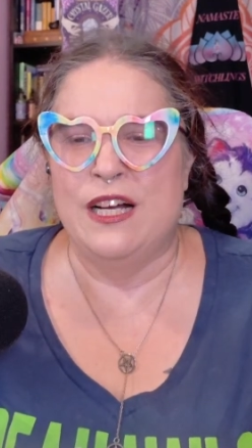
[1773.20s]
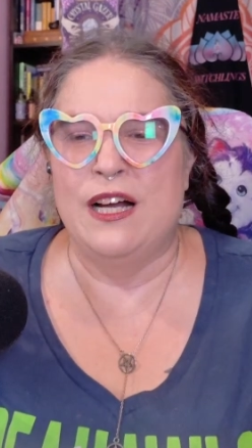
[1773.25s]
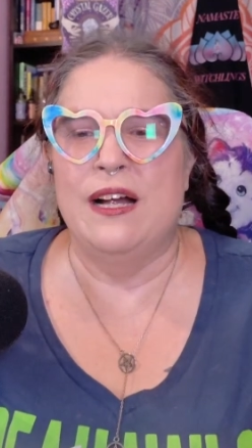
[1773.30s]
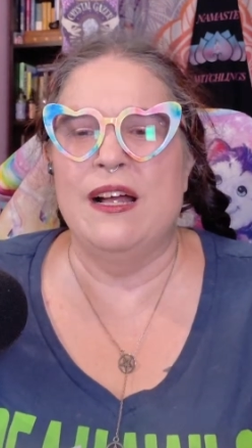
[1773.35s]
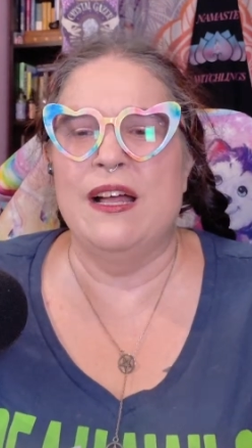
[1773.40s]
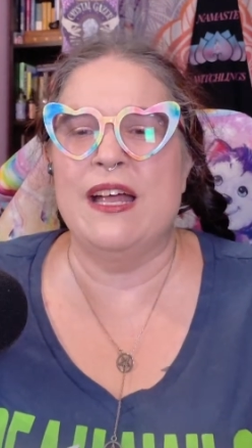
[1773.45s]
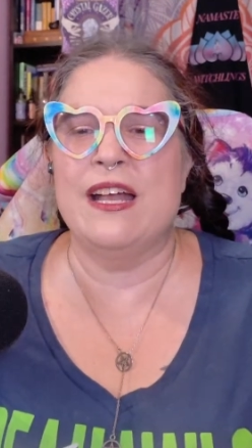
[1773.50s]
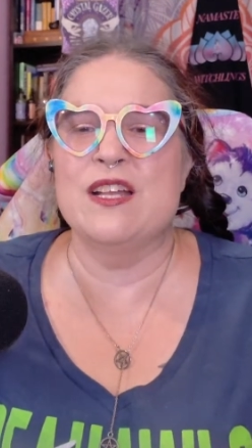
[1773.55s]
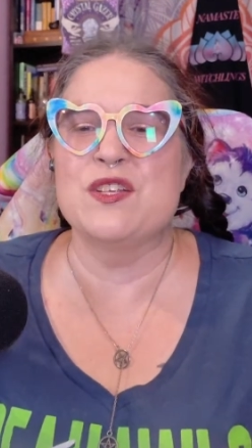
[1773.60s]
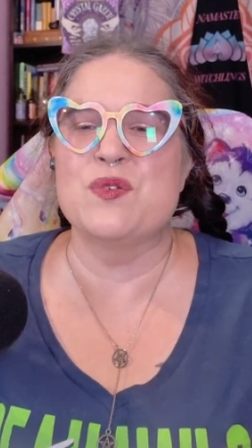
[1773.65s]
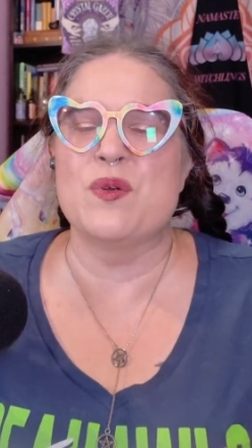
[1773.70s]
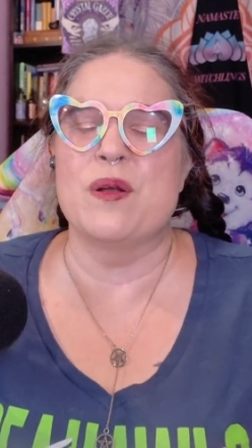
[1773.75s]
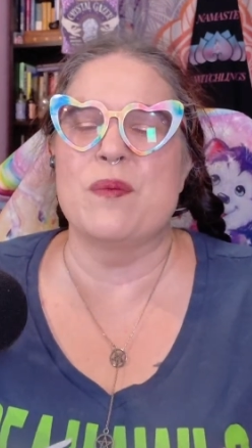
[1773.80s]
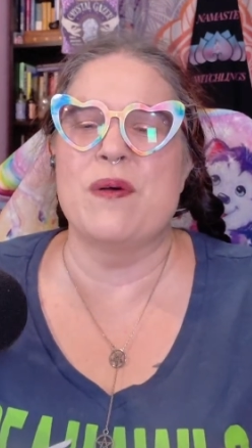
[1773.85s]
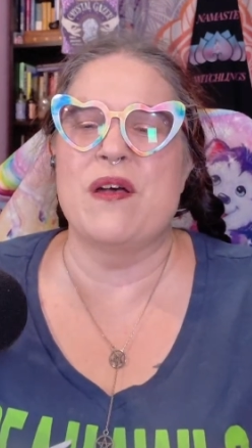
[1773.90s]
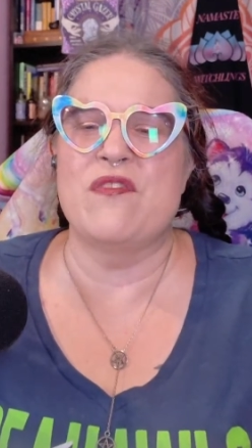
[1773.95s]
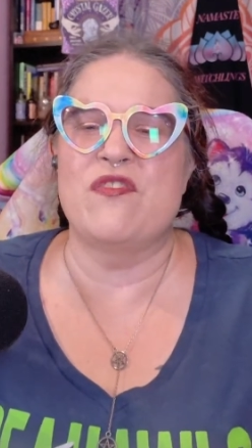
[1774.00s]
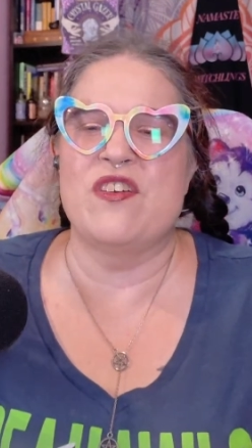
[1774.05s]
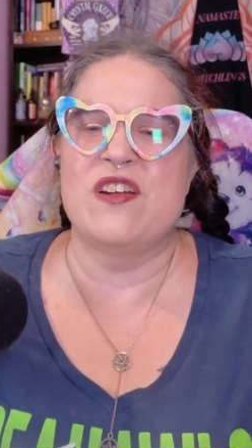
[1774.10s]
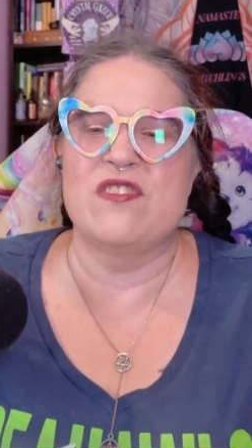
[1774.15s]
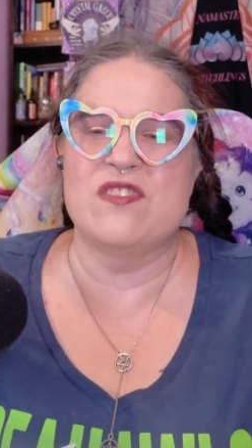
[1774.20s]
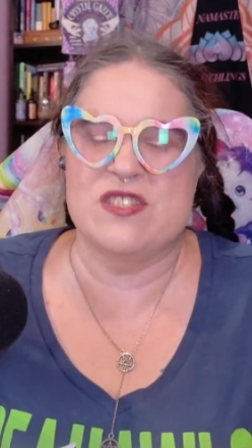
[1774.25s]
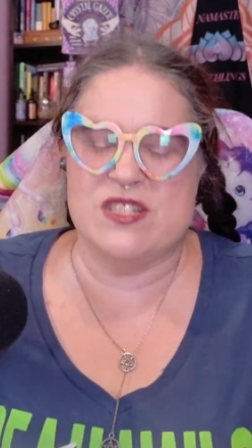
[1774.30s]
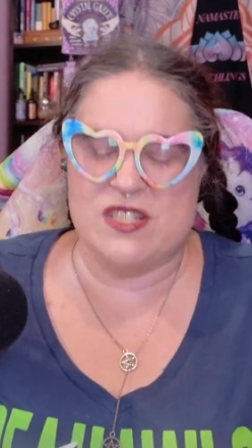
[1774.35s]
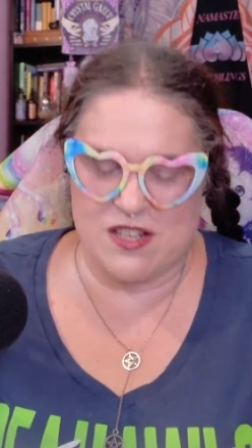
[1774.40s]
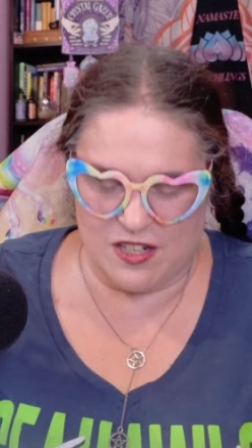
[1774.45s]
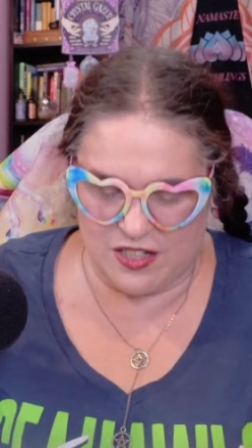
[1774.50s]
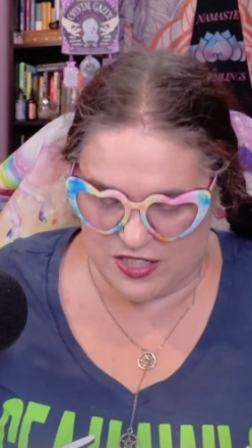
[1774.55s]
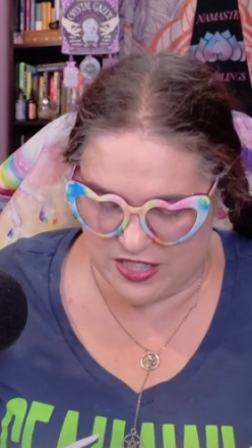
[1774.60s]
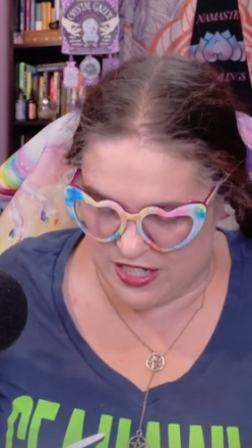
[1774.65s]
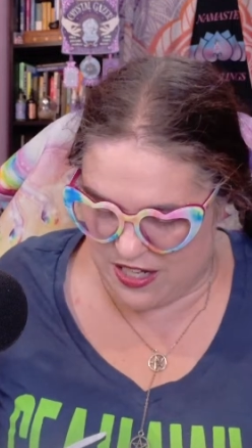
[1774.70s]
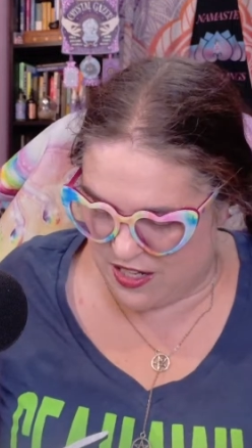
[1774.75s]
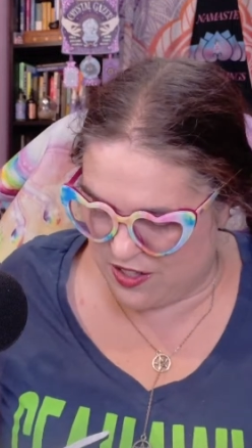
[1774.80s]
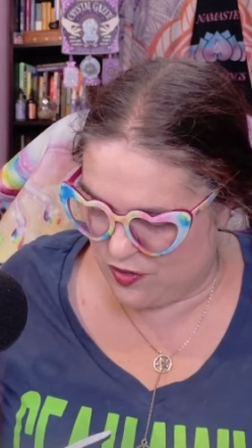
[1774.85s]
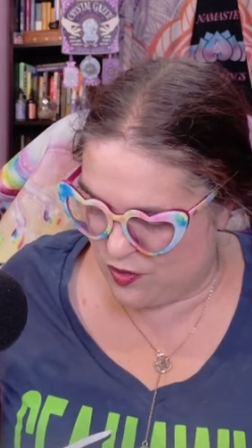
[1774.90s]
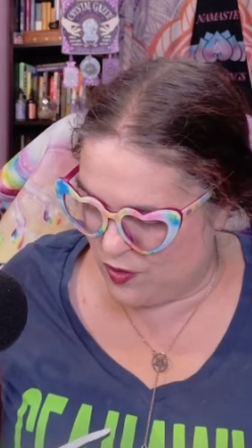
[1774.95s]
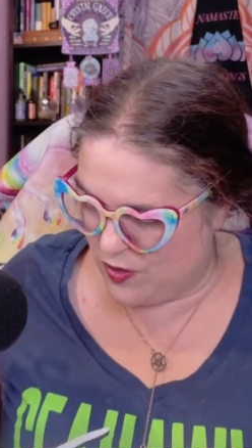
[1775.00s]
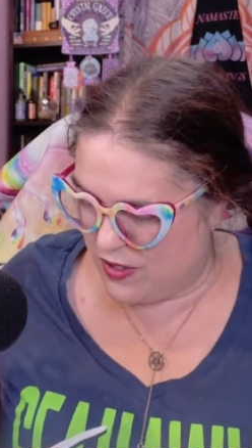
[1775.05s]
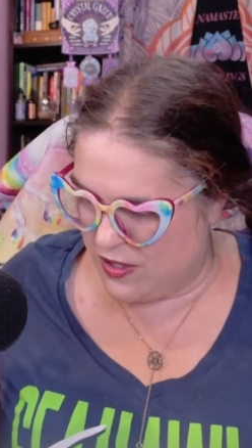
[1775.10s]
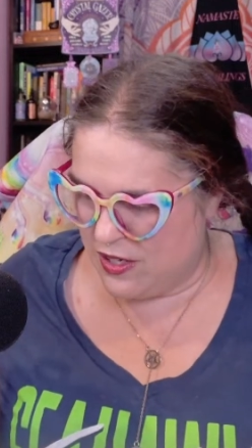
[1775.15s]
That is one of my favorite songs,
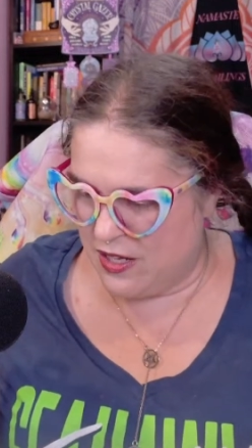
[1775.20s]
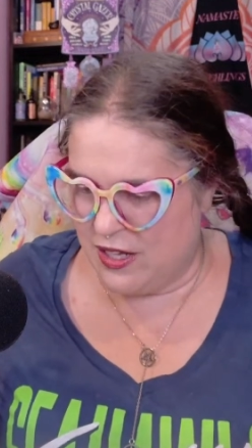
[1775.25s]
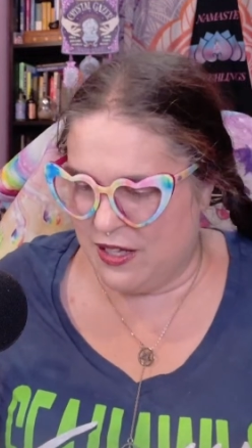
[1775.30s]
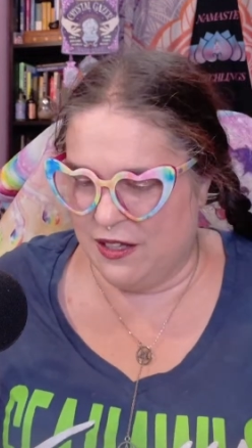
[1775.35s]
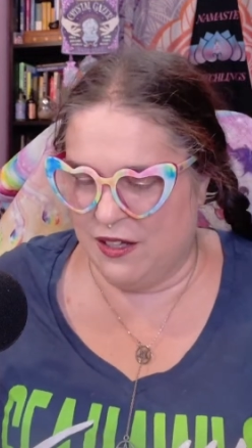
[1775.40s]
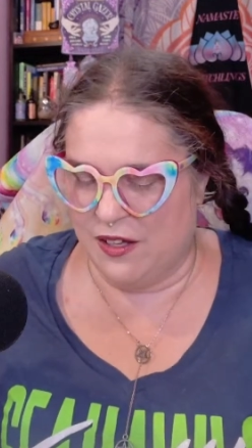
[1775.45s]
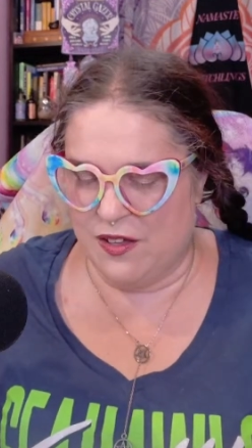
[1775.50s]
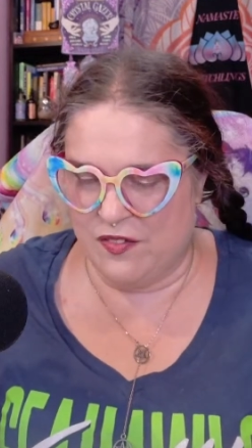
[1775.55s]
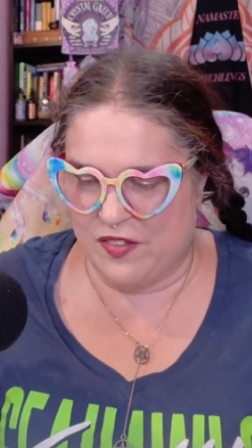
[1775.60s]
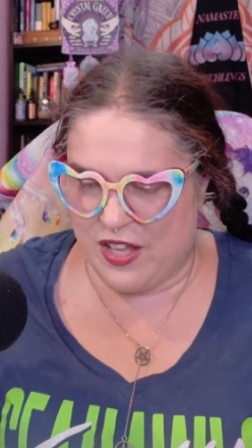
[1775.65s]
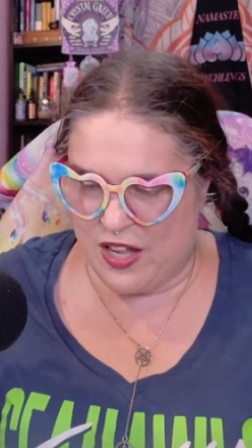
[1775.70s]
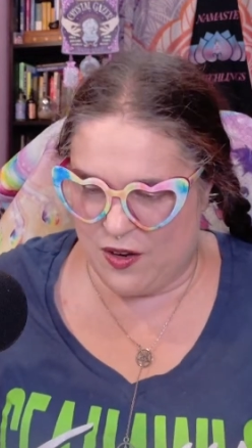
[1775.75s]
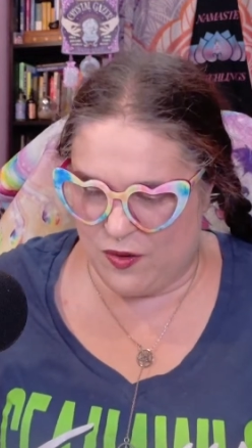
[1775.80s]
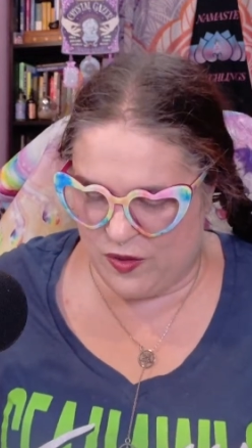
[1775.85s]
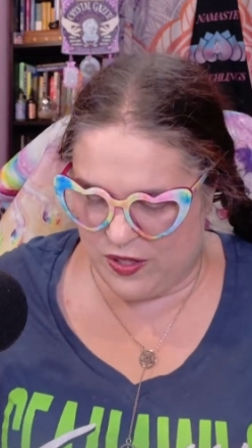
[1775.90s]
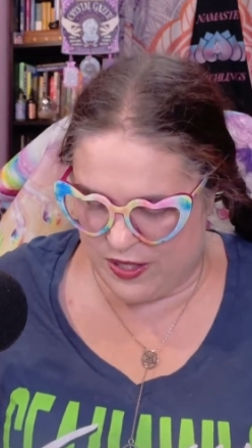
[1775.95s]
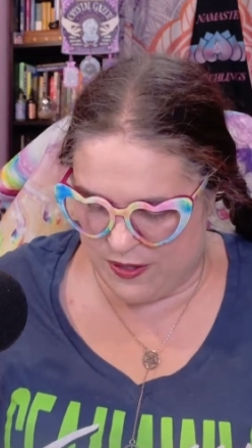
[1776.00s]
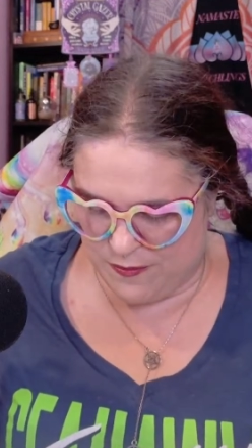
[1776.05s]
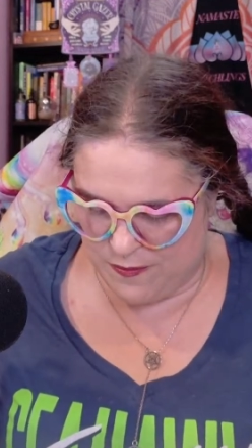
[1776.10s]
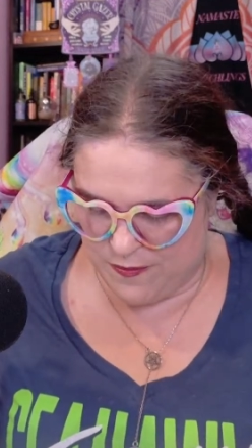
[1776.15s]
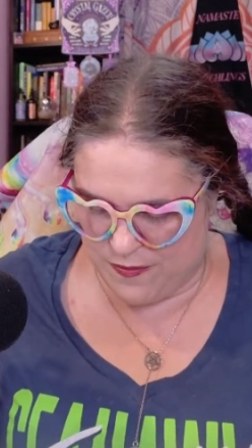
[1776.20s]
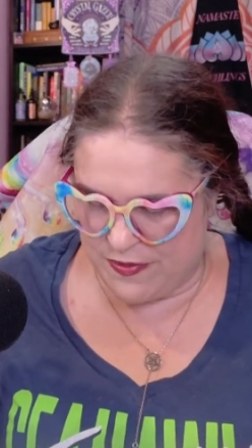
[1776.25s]
Catherine. I love that one.